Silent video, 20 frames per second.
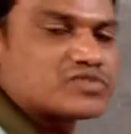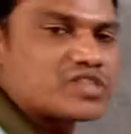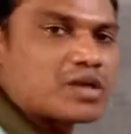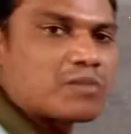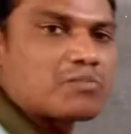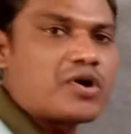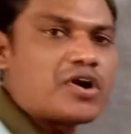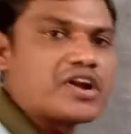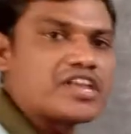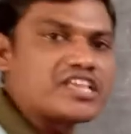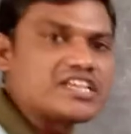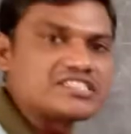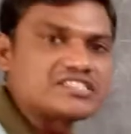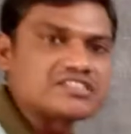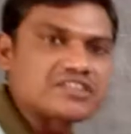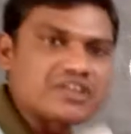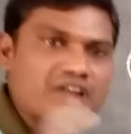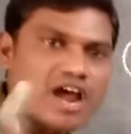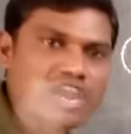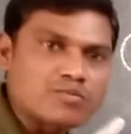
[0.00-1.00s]
The body is
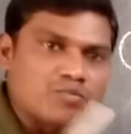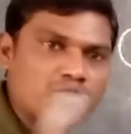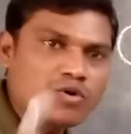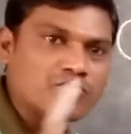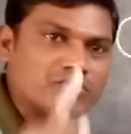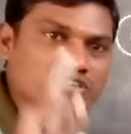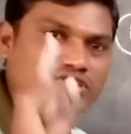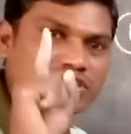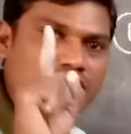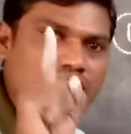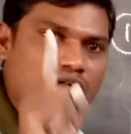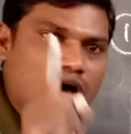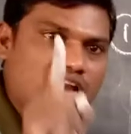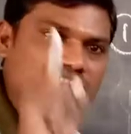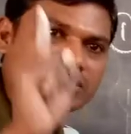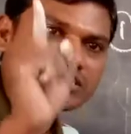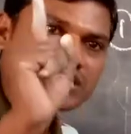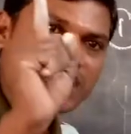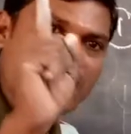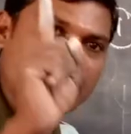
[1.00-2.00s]
not move with
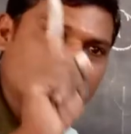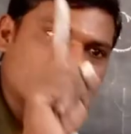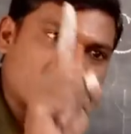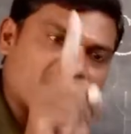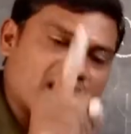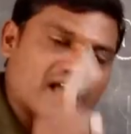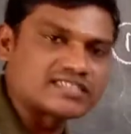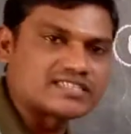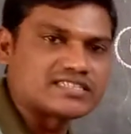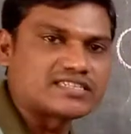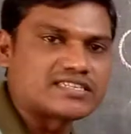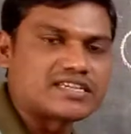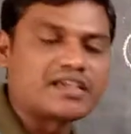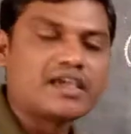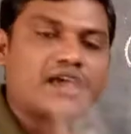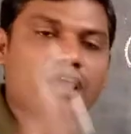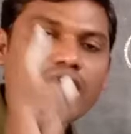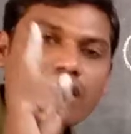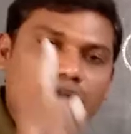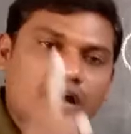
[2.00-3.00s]
constant
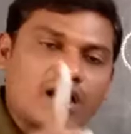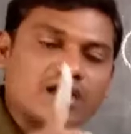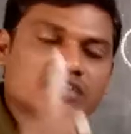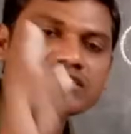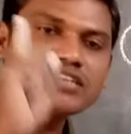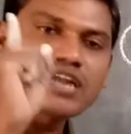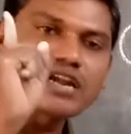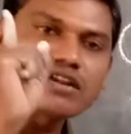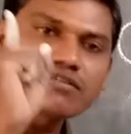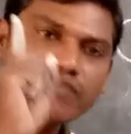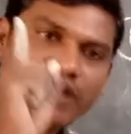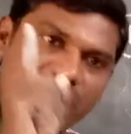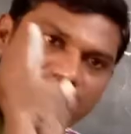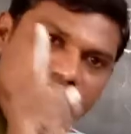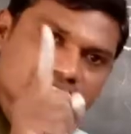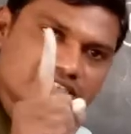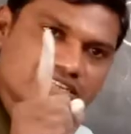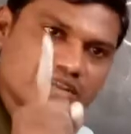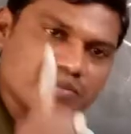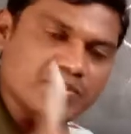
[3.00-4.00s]
velocity. Constant
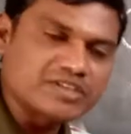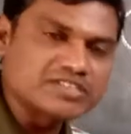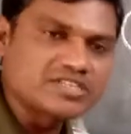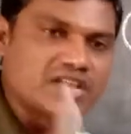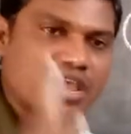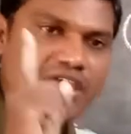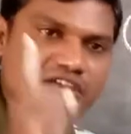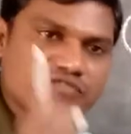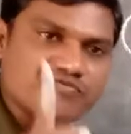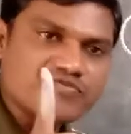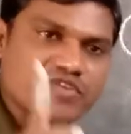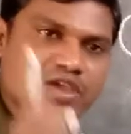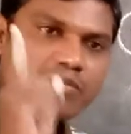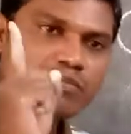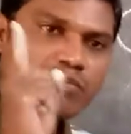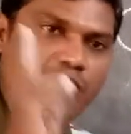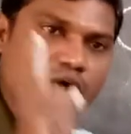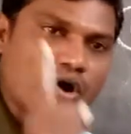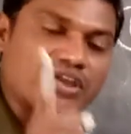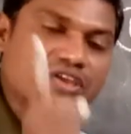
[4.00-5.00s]
velocity means if
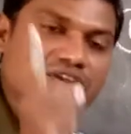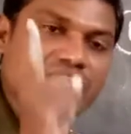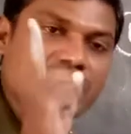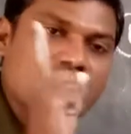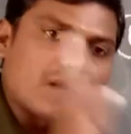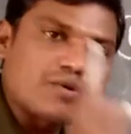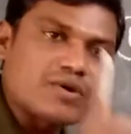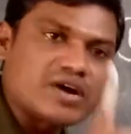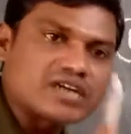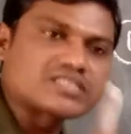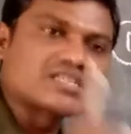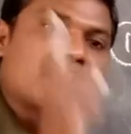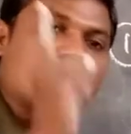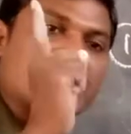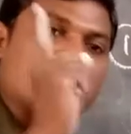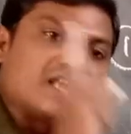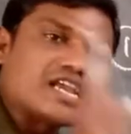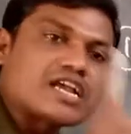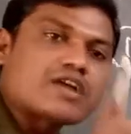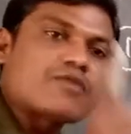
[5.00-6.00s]
a body covers
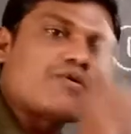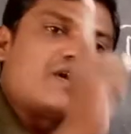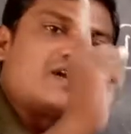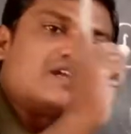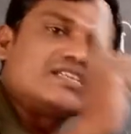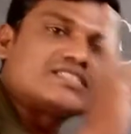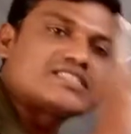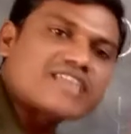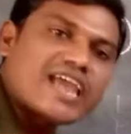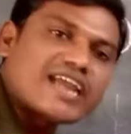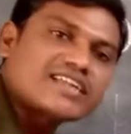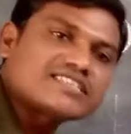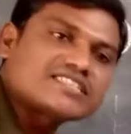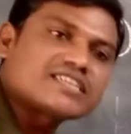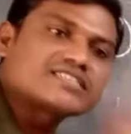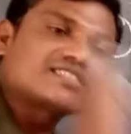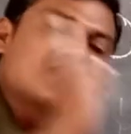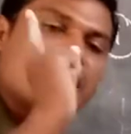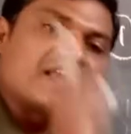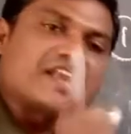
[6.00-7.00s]
equal
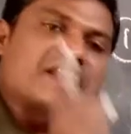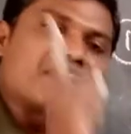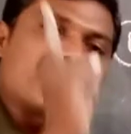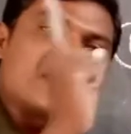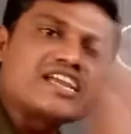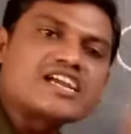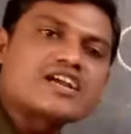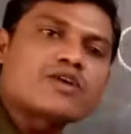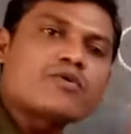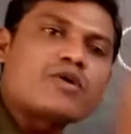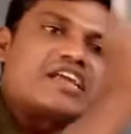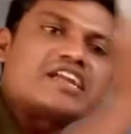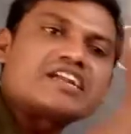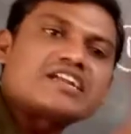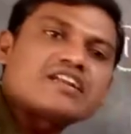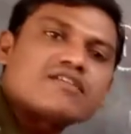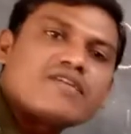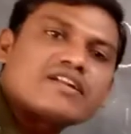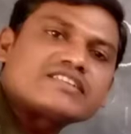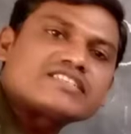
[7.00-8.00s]
distances in equal
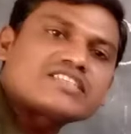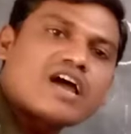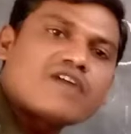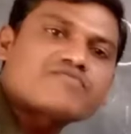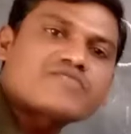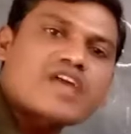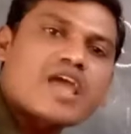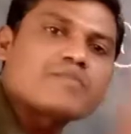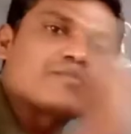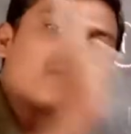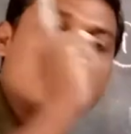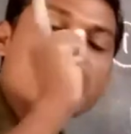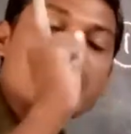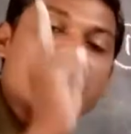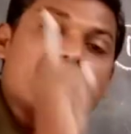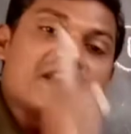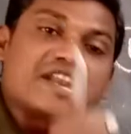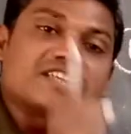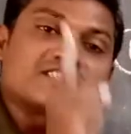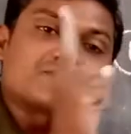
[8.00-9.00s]
intervals of
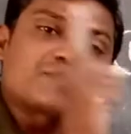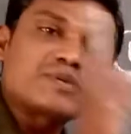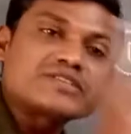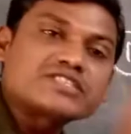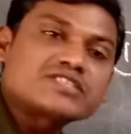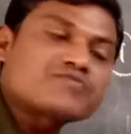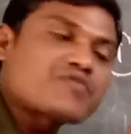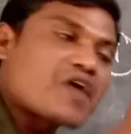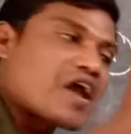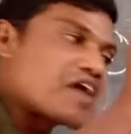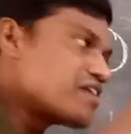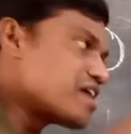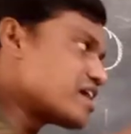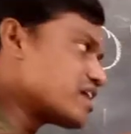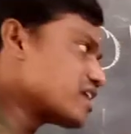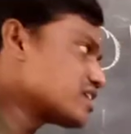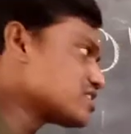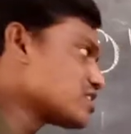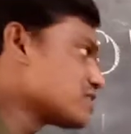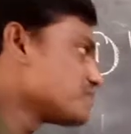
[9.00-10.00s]
time in a specified
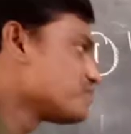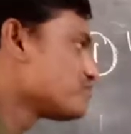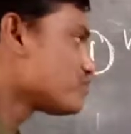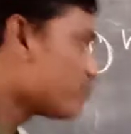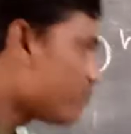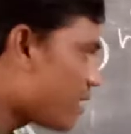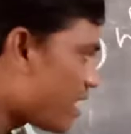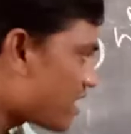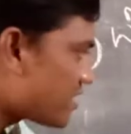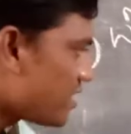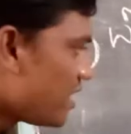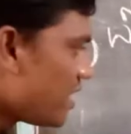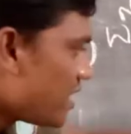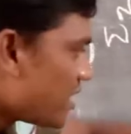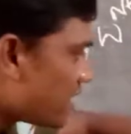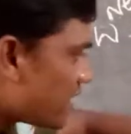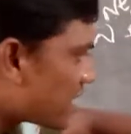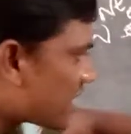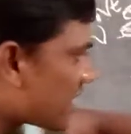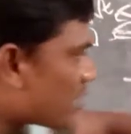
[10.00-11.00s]
direction, but
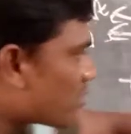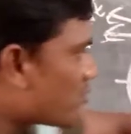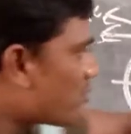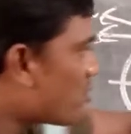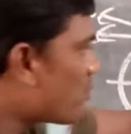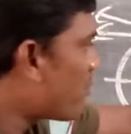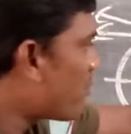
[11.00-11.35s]
in a curved